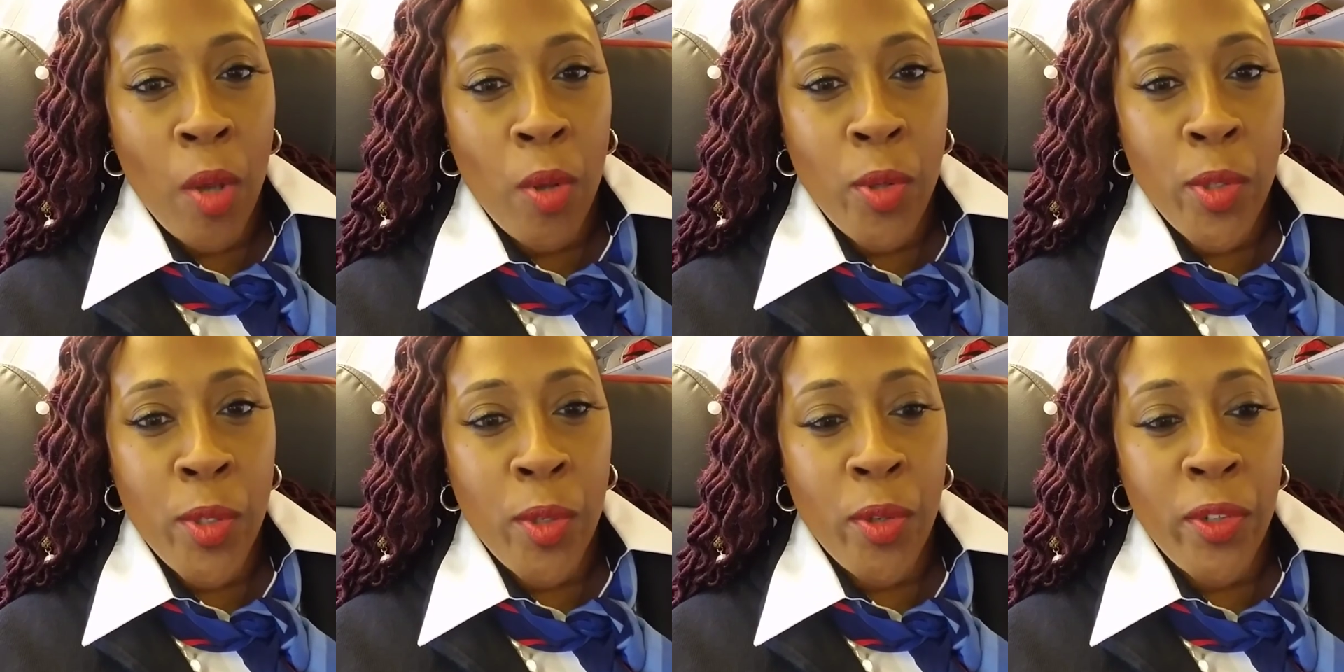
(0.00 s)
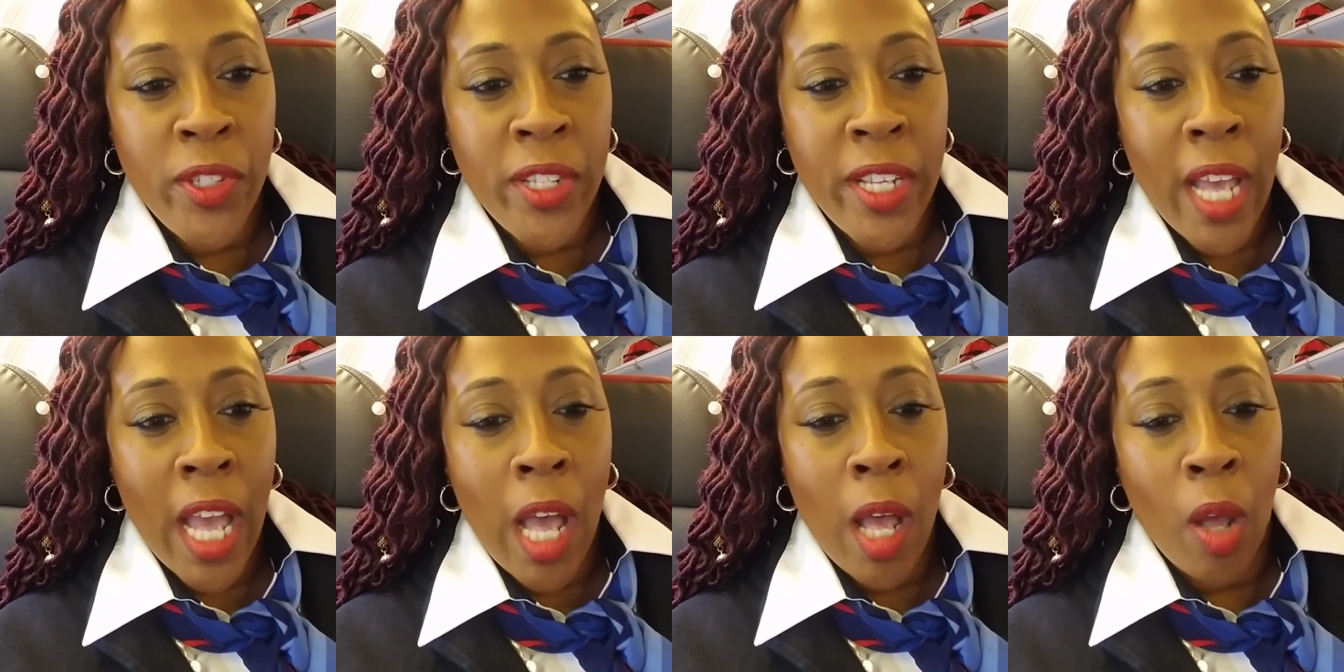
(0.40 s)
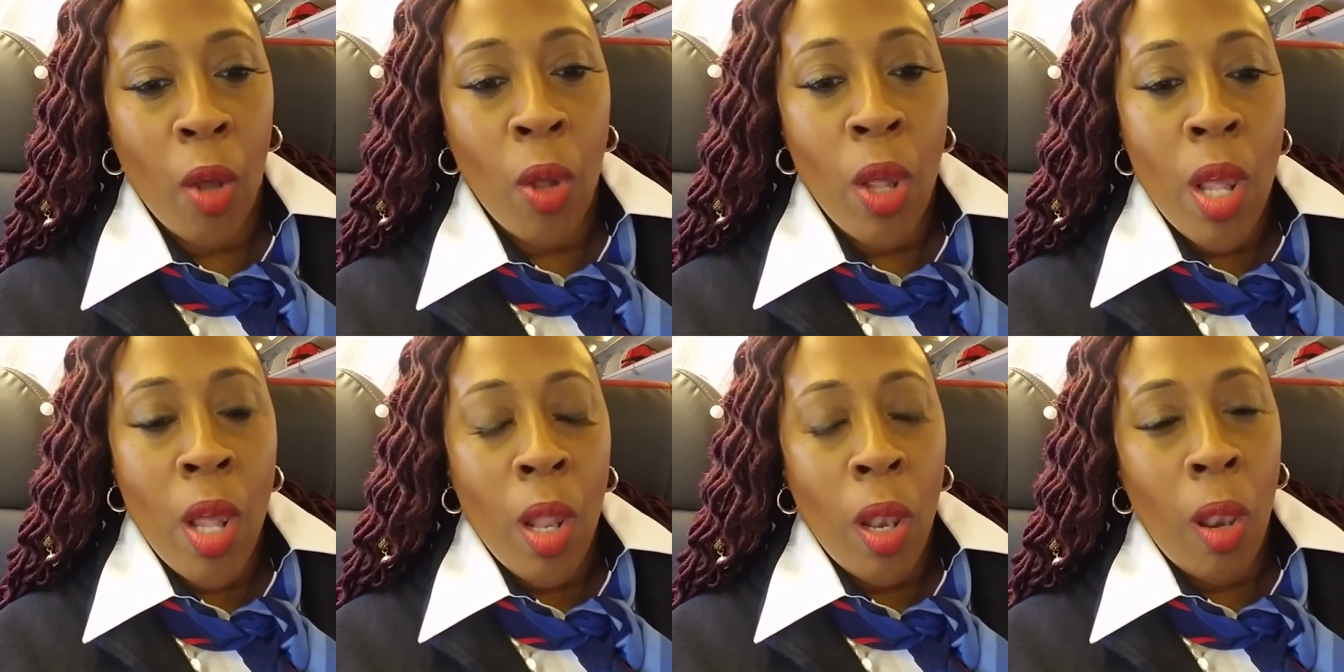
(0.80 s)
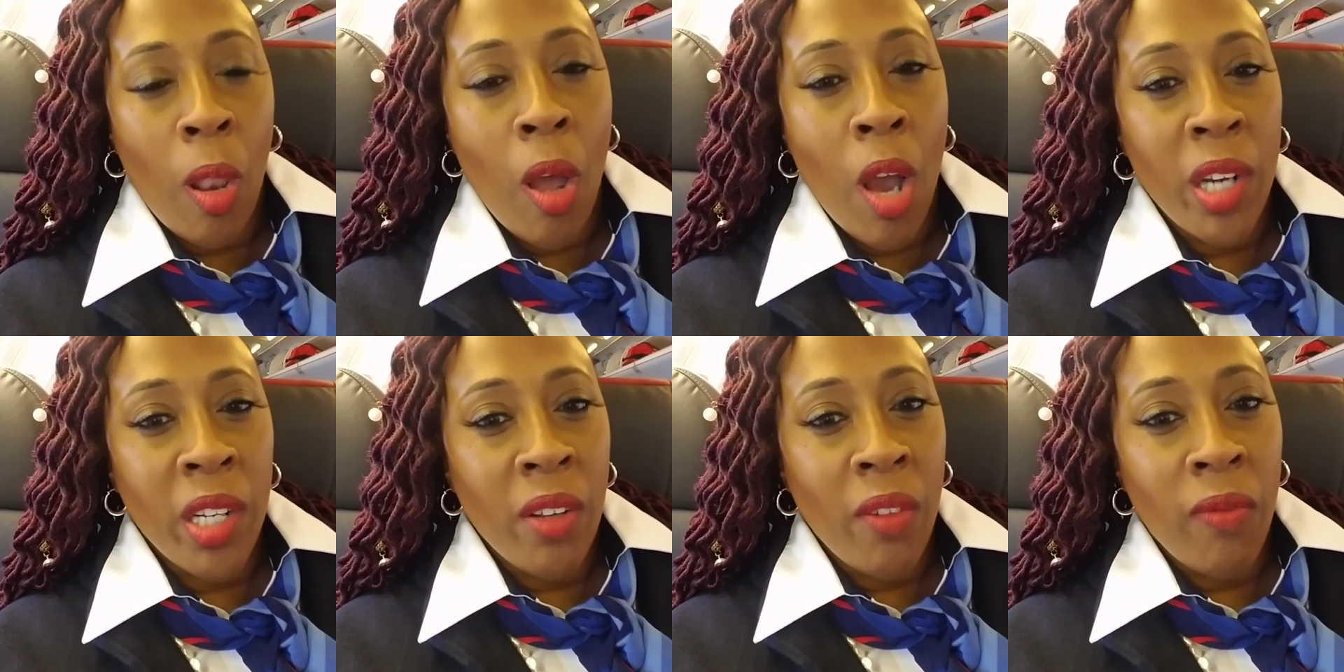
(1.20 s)
or see how long the
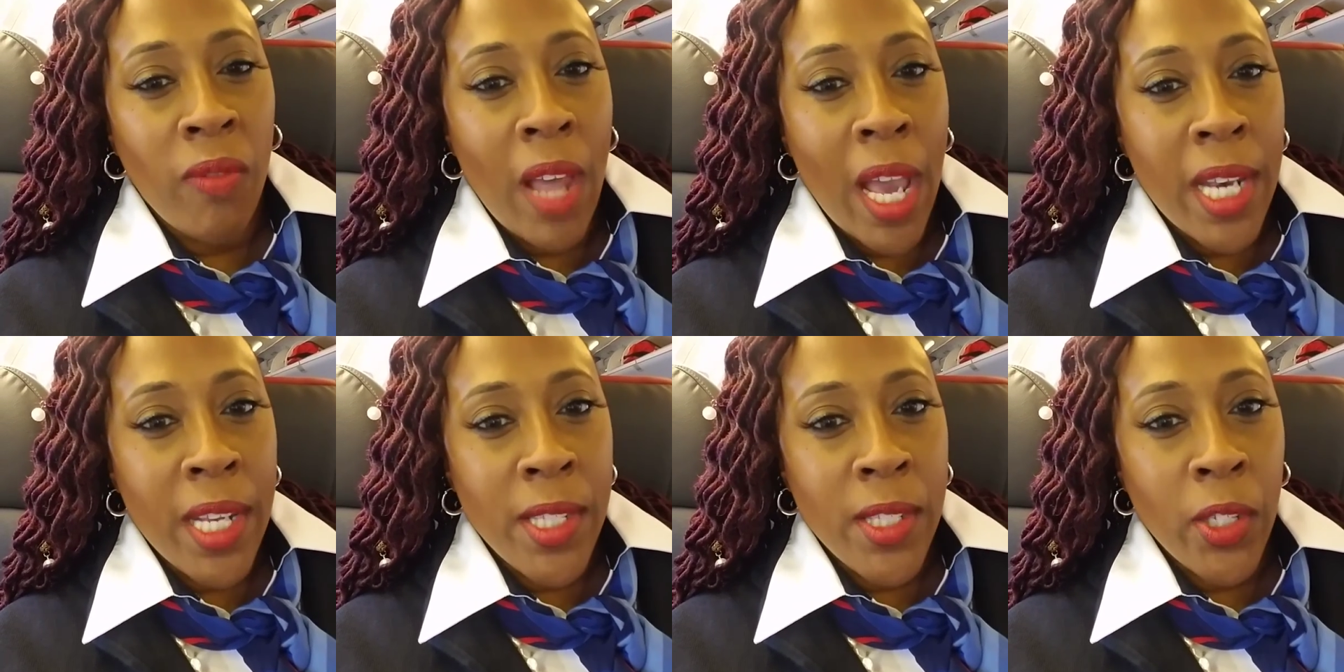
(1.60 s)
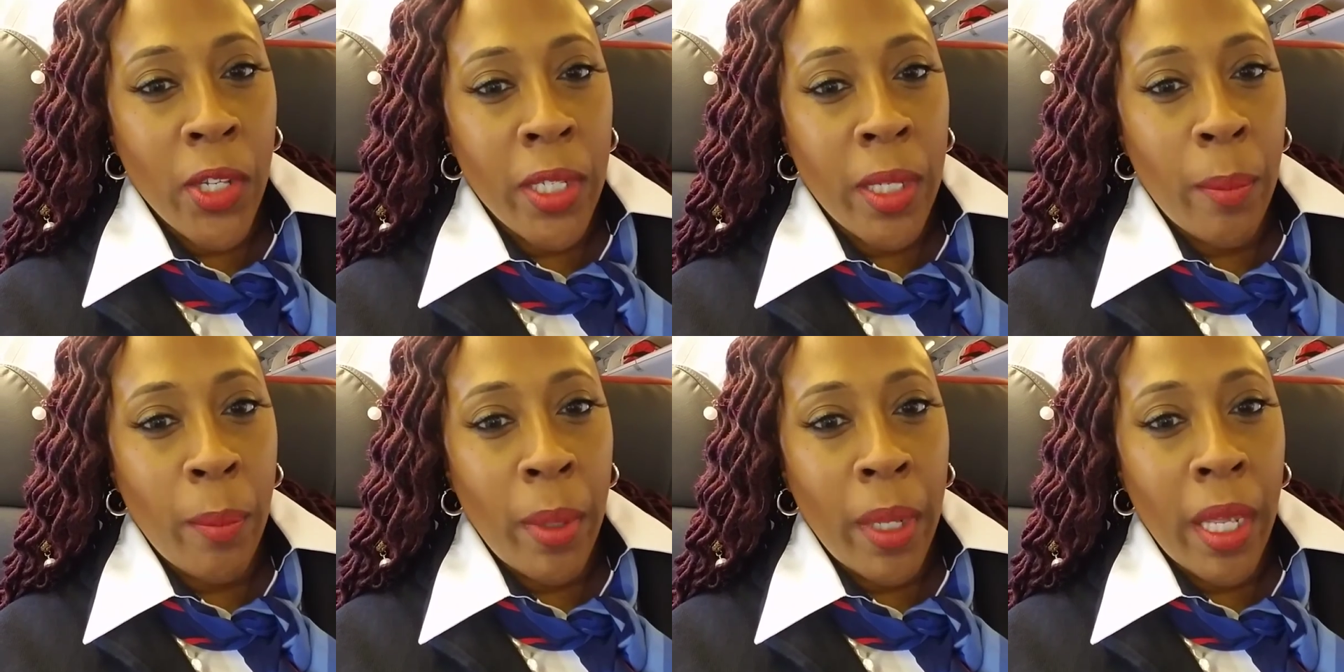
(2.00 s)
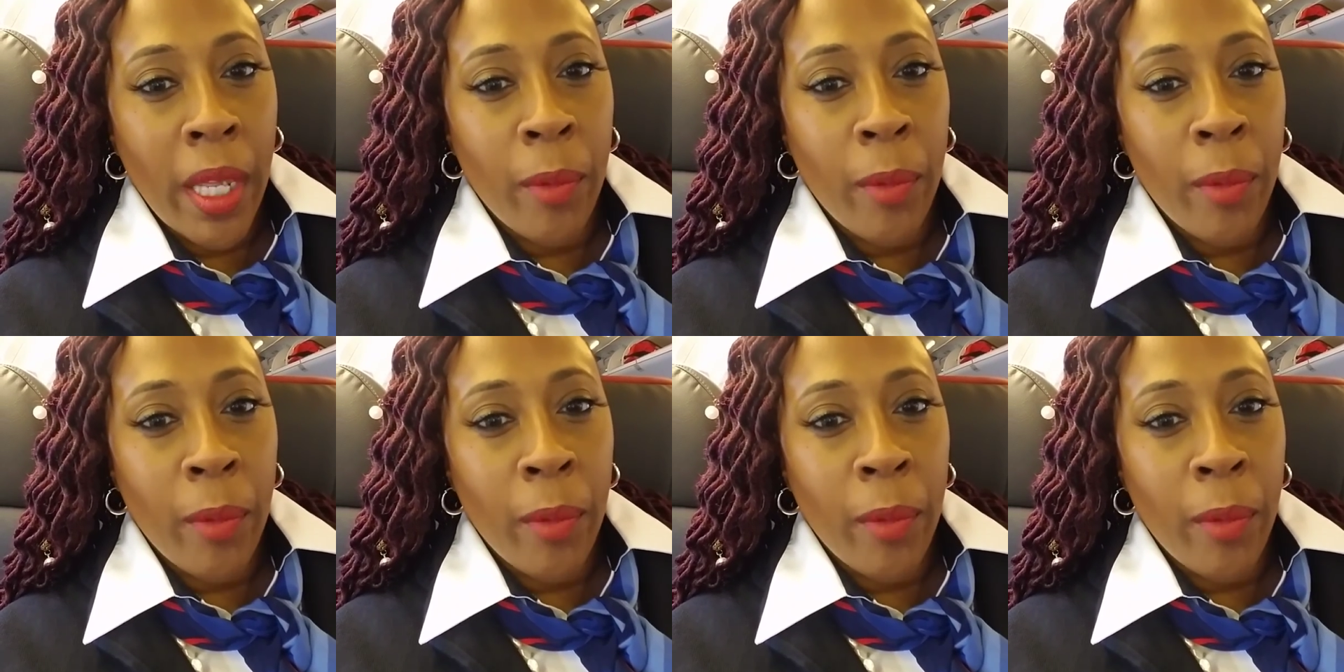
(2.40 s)
flight is going to be.